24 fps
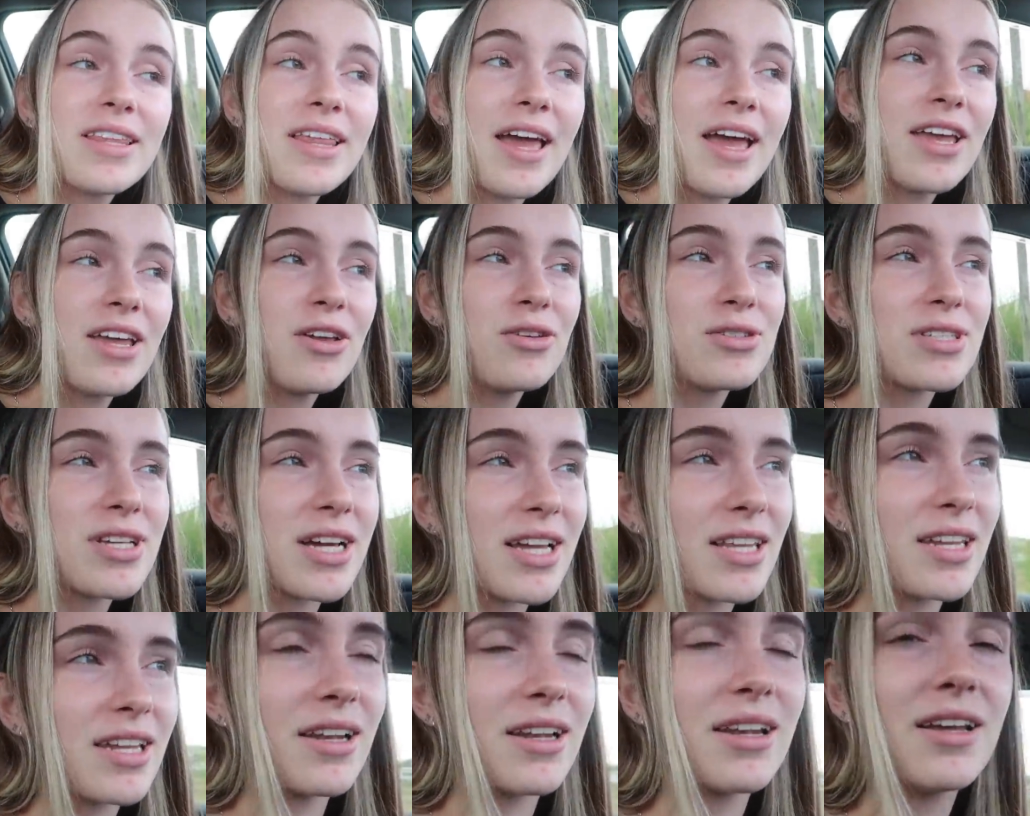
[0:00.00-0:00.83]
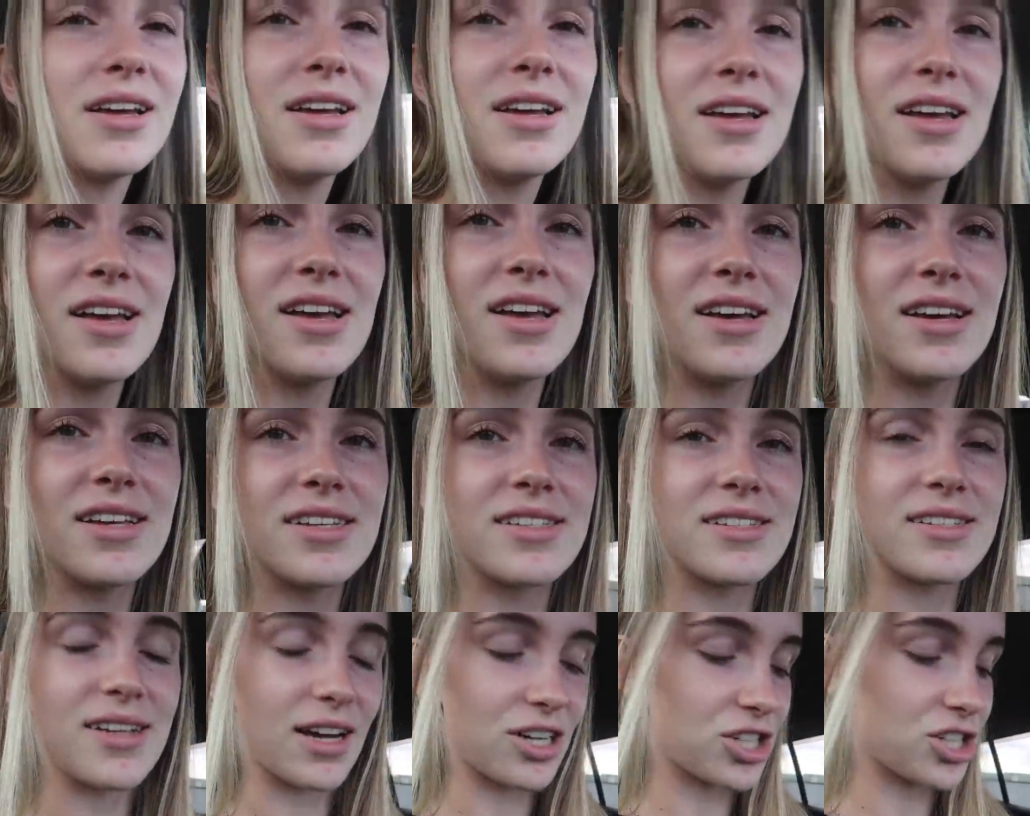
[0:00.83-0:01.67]
they use like a little
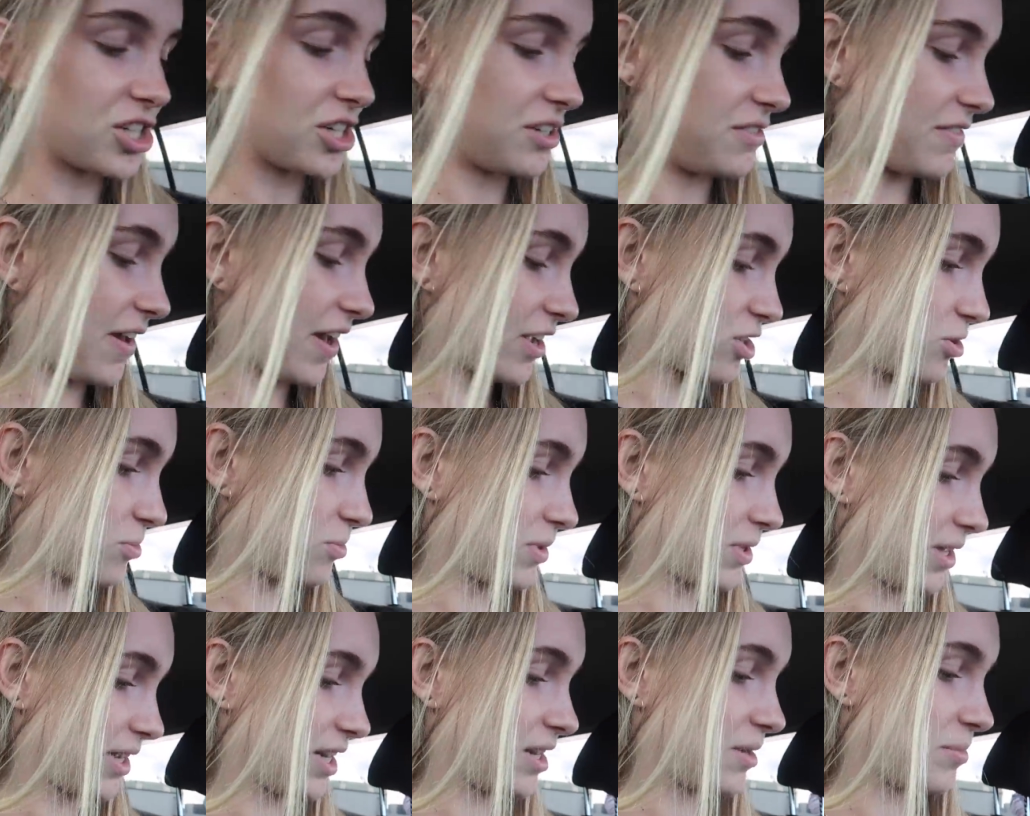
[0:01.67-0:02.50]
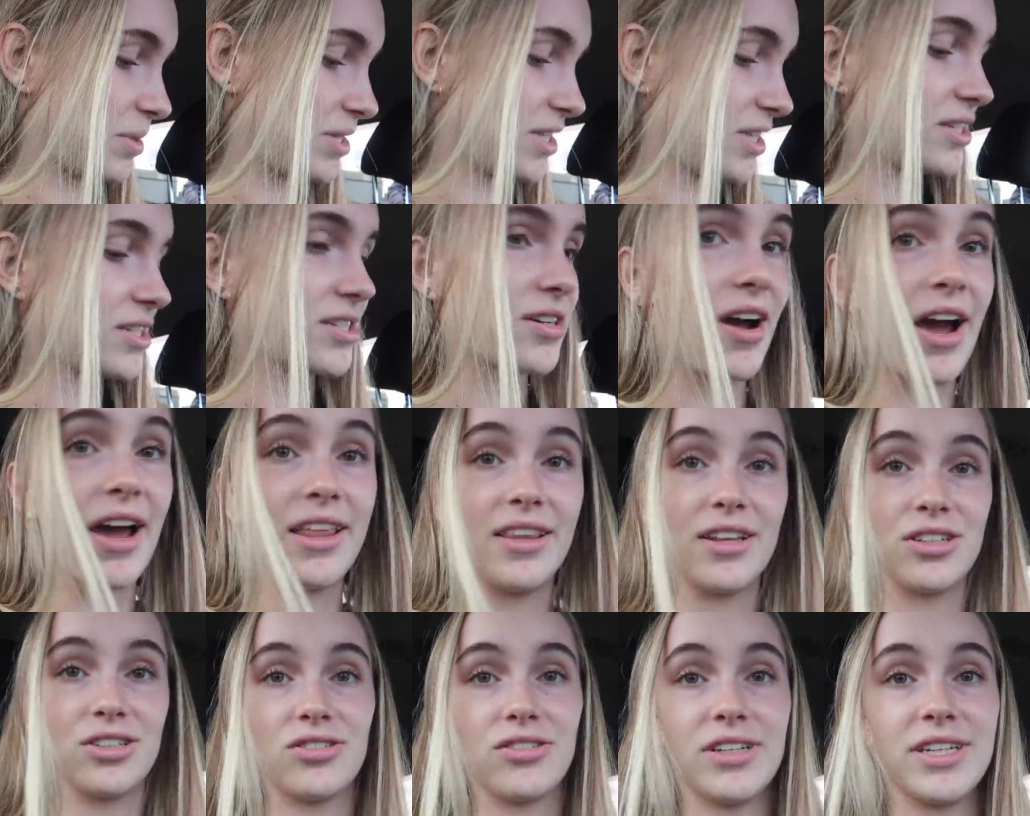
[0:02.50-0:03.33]
suctiony vacuum cleaner, but this guy
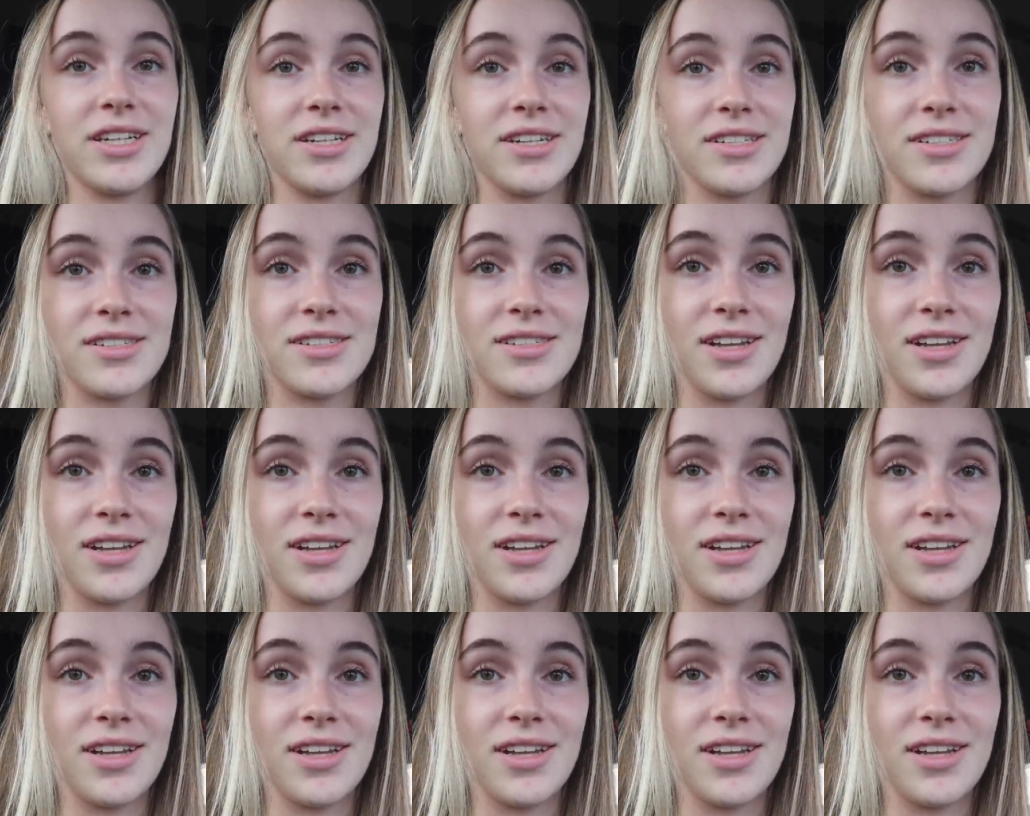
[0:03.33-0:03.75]
literally just